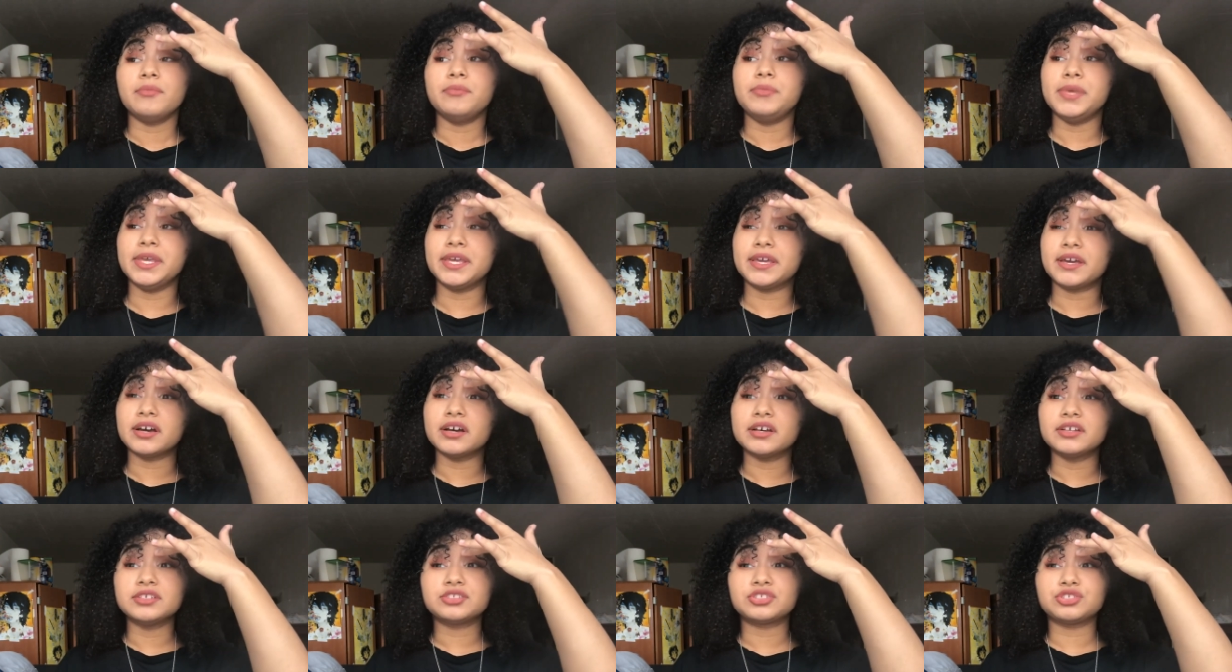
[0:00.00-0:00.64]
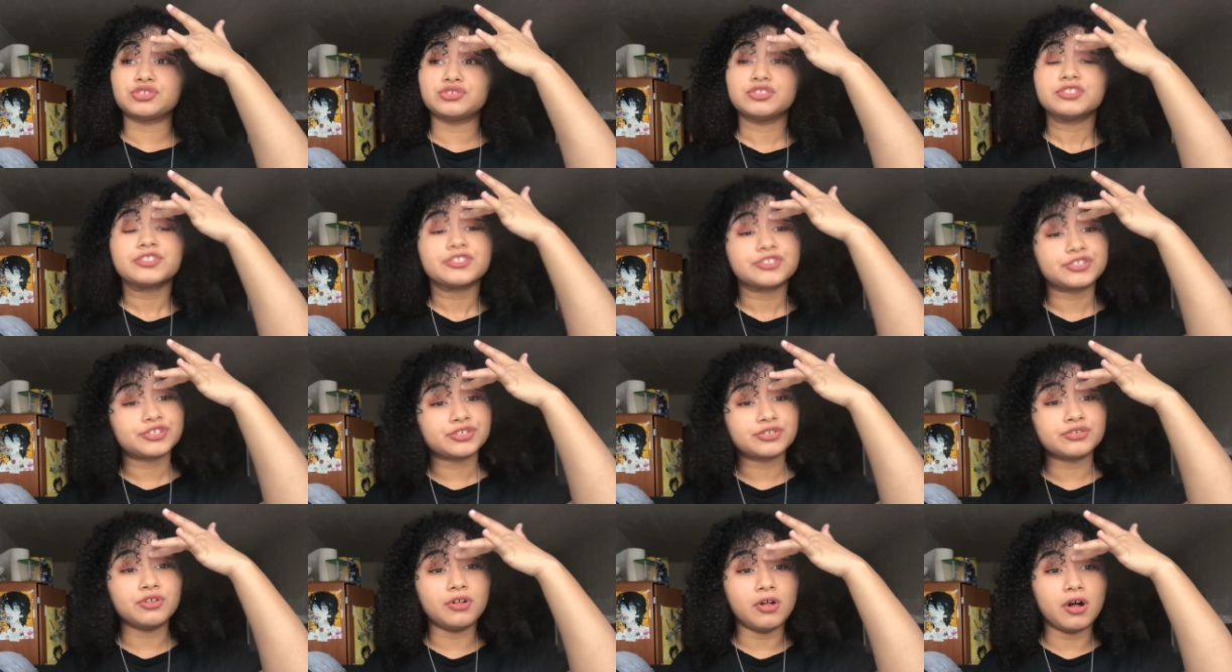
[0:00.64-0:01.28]
because
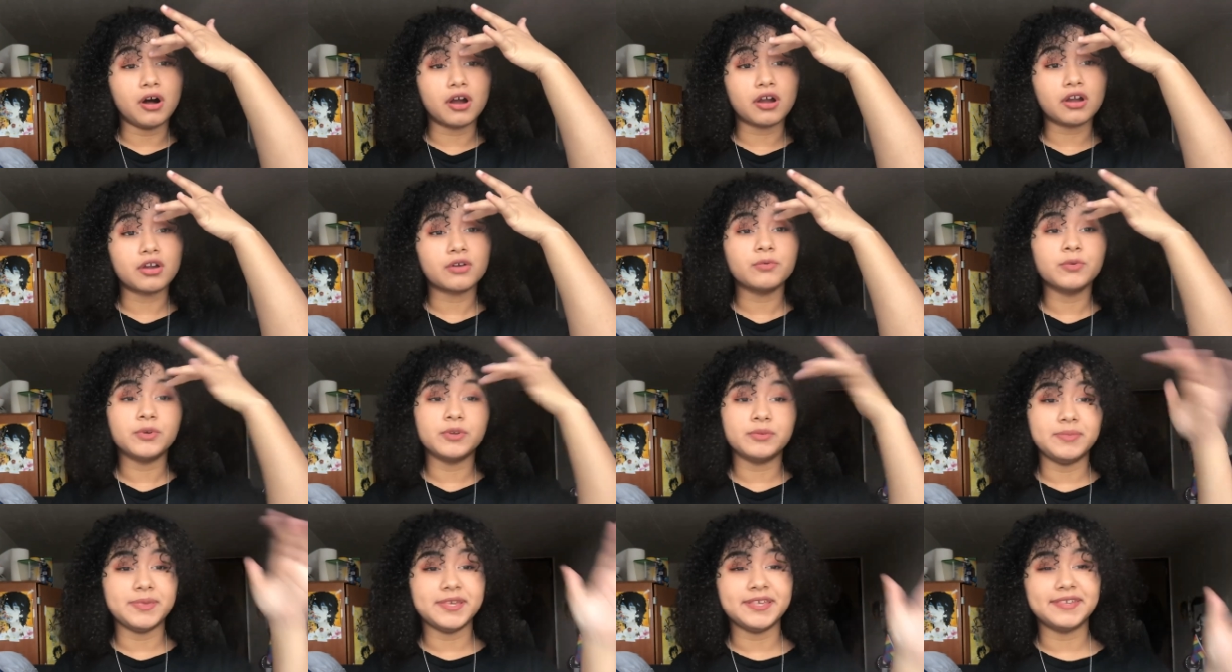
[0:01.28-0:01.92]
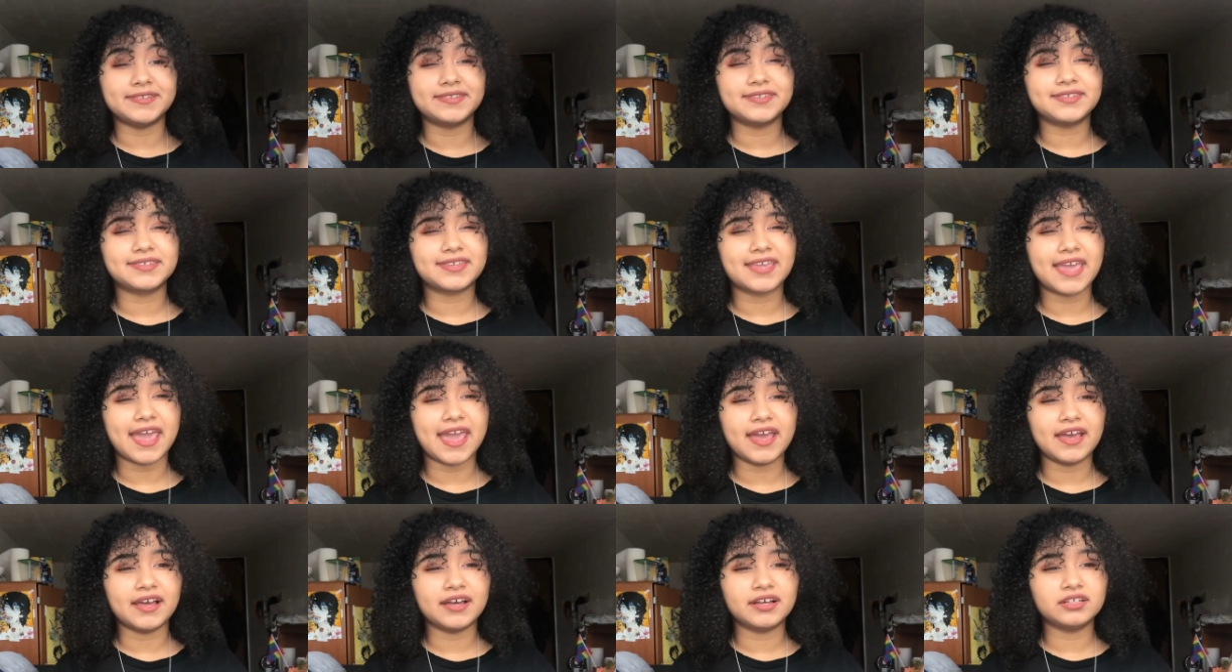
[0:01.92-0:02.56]
traditional art would be
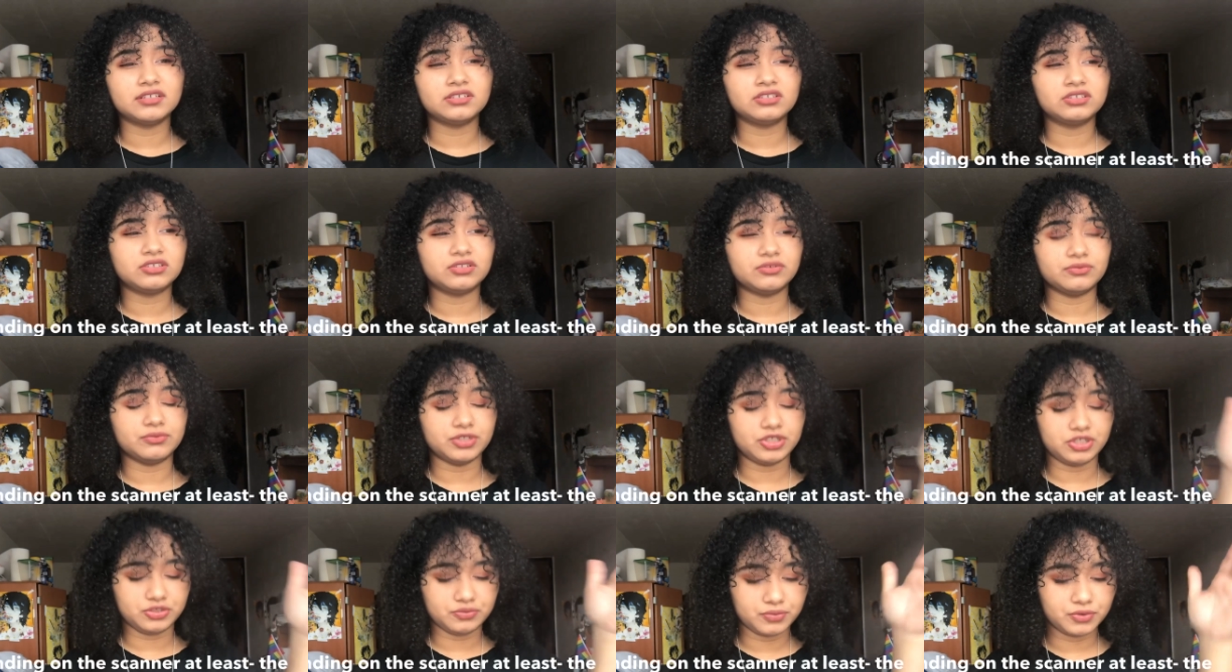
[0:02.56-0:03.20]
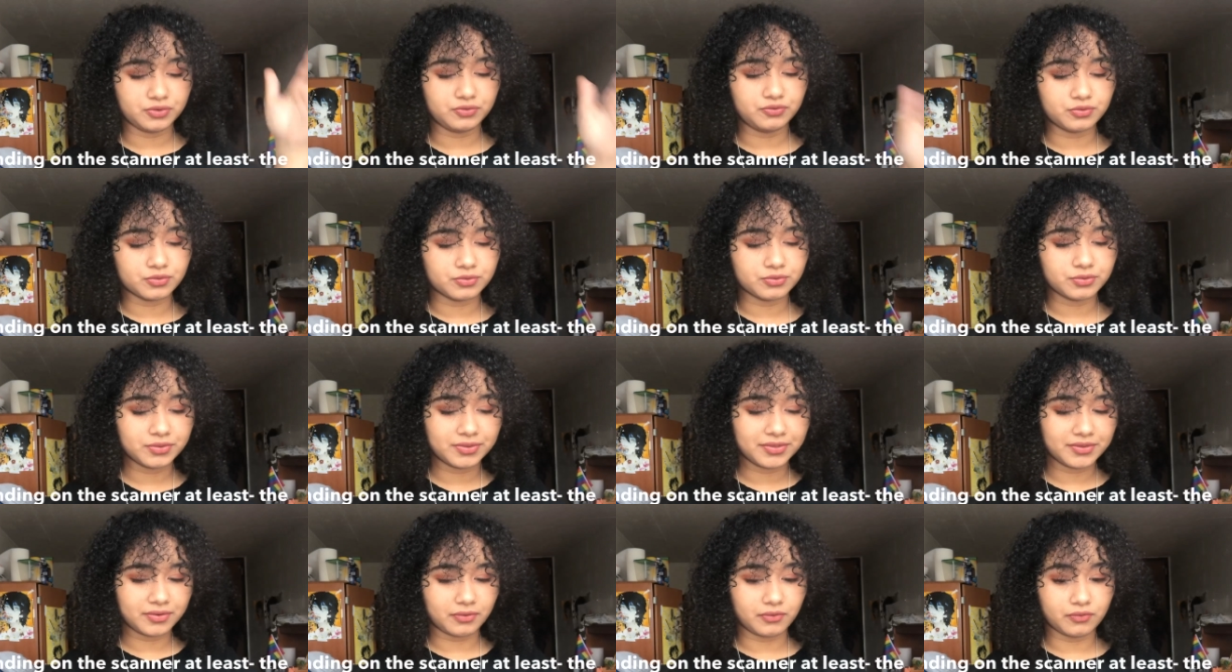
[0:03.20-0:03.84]
scanned, which would
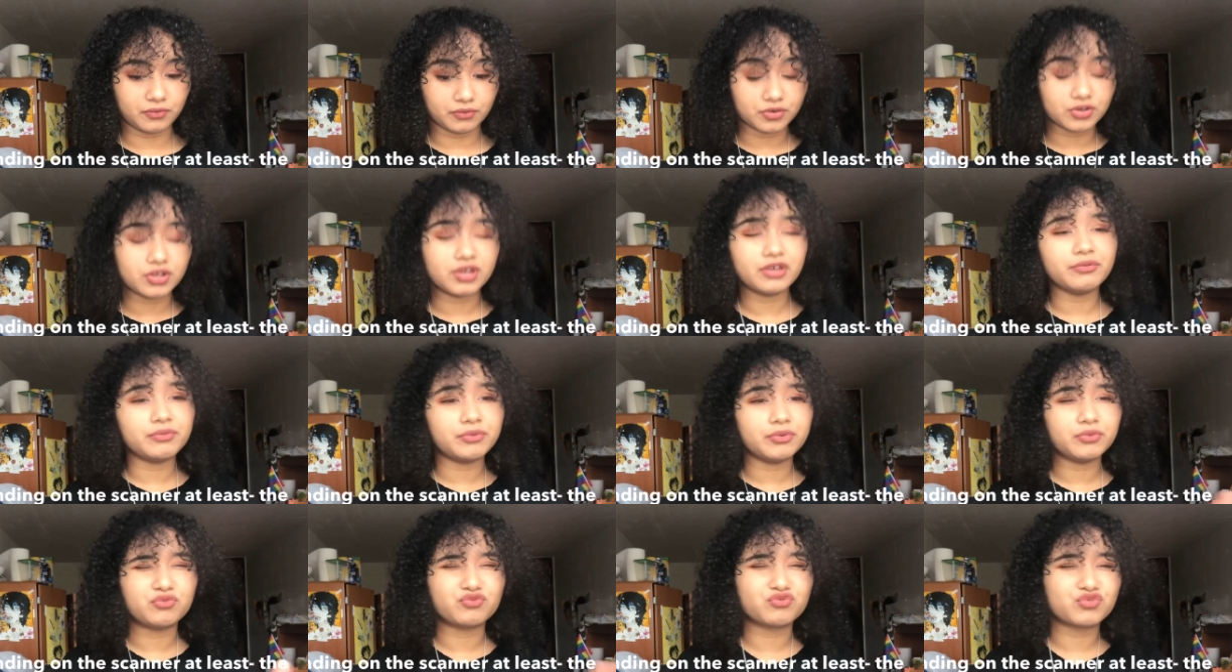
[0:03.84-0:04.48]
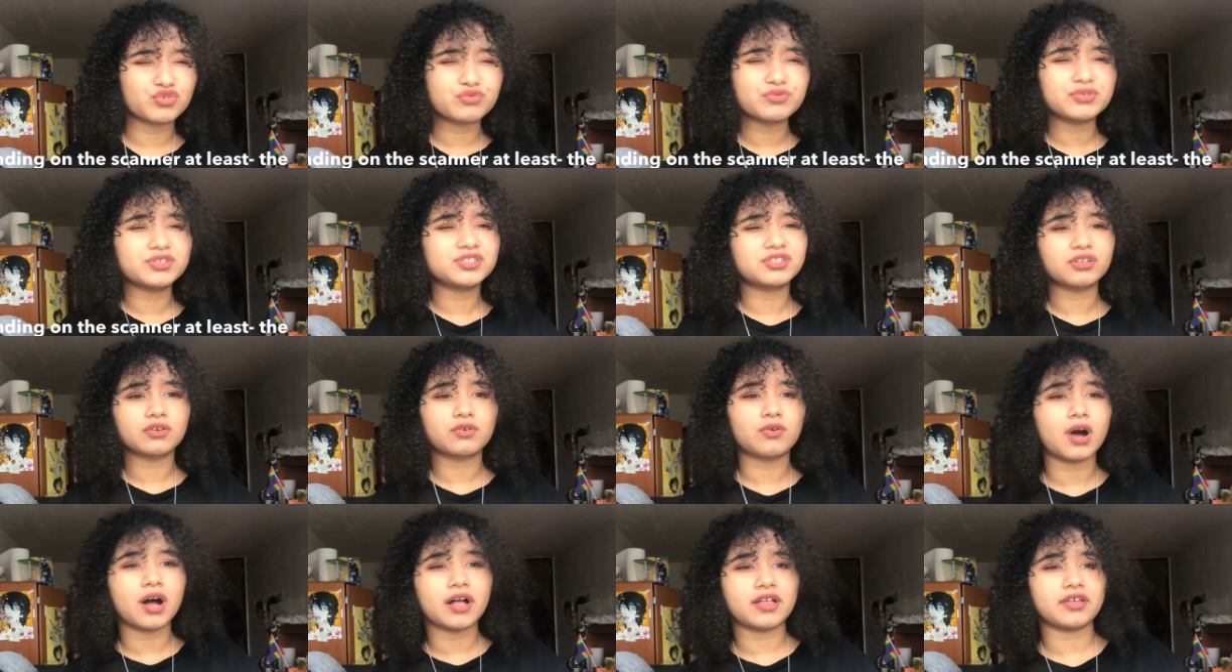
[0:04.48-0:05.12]
ruins
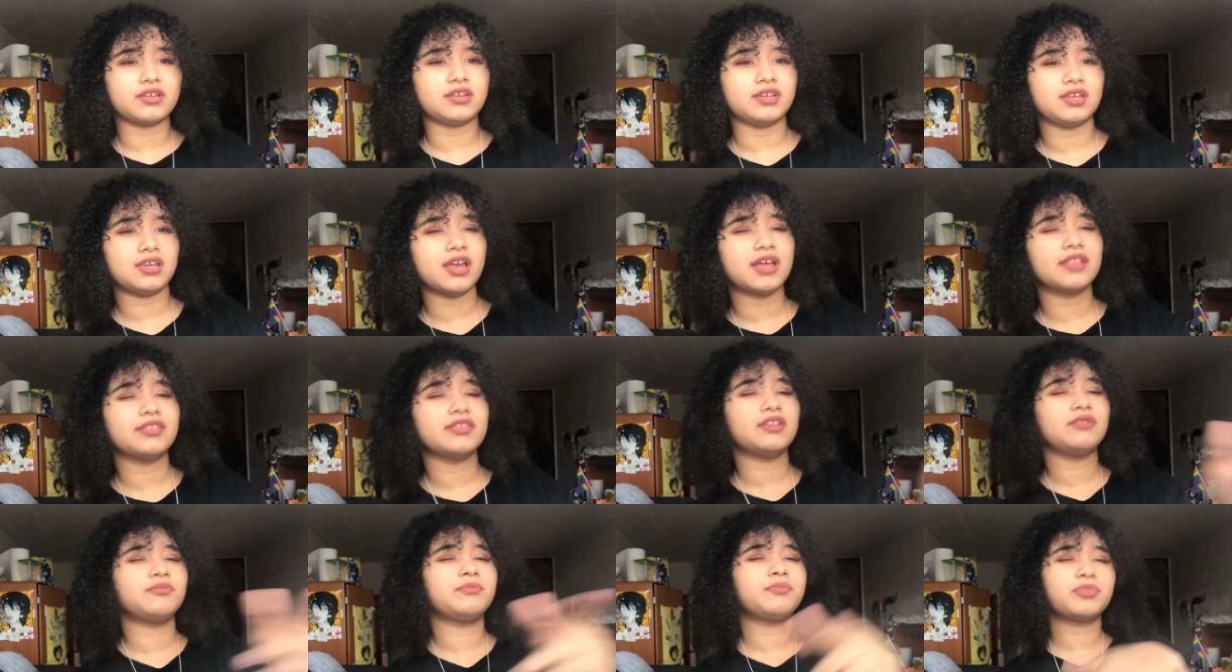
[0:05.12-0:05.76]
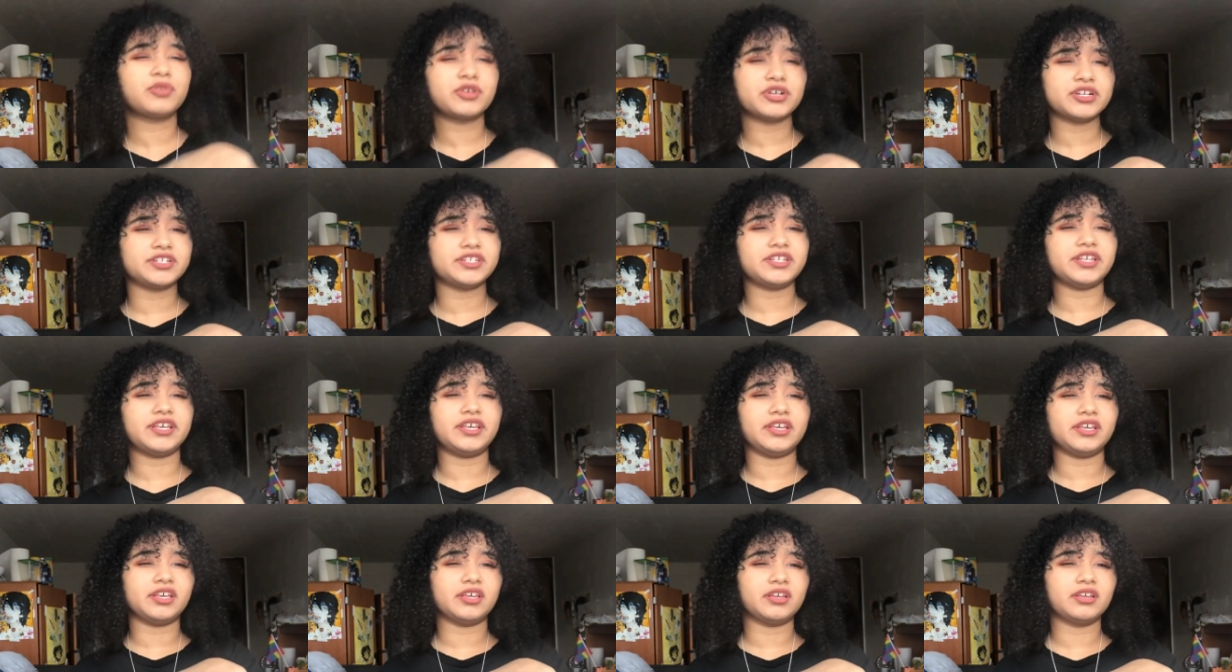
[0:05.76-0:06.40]
the quality, and then
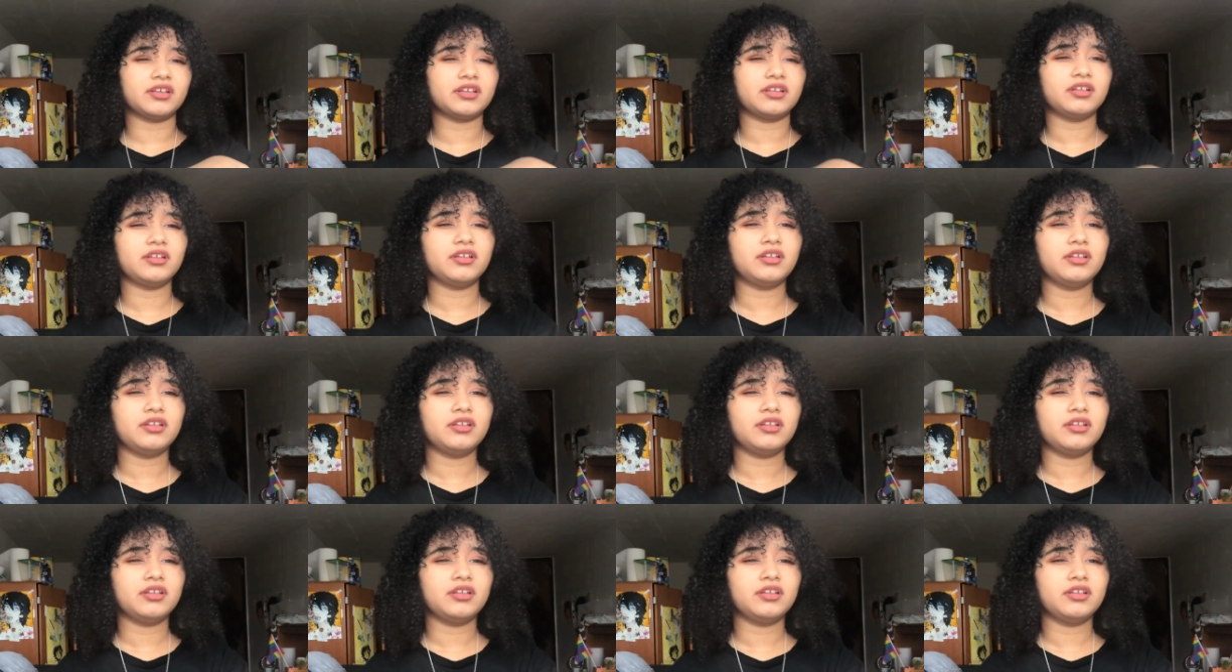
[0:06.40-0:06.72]
printing,